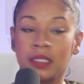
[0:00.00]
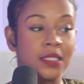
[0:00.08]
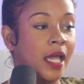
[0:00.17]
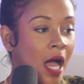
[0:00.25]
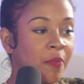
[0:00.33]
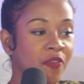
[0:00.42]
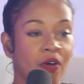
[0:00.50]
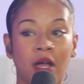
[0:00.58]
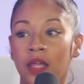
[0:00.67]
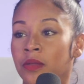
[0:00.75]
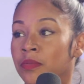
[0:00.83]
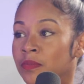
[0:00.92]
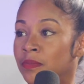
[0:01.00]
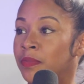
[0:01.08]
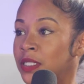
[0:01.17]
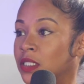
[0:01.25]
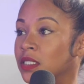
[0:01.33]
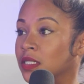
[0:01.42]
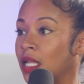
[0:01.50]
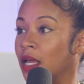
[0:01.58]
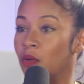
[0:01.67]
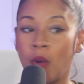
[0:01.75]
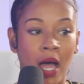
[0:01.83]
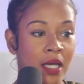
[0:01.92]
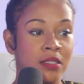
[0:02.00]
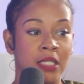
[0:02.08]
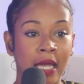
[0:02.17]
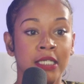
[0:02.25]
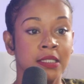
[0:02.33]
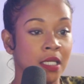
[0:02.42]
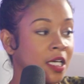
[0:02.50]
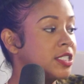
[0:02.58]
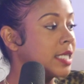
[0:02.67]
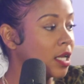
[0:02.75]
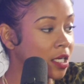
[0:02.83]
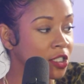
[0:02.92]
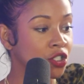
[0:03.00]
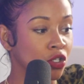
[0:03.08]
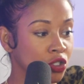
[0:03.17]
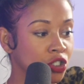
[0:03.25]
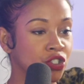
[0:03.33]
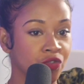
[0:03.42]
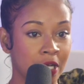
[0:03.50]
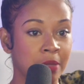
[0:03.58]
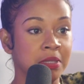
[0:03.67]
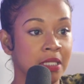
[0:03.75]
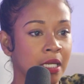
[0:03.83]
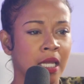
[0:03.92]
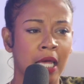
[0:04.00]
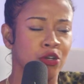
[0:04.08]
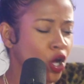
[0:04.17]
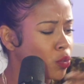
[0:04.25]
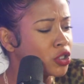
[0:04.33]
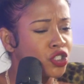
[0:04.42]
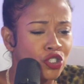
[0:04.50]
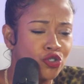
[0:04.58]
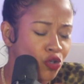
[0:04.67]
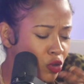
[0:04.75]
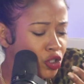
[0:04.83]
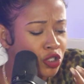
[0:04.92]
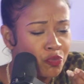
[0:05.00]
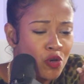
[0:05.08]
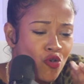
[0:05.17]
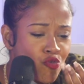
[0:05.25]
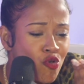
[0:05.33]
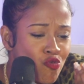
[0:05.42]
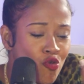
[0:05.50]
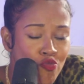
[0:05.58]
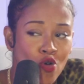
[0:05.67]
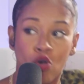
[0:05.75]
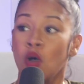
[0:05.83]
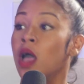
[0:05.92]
and say, I'm gonna fuck other bitches? Like, why they sitting there selling these girls a dream, sitting there like, no, it's just you, it's just me,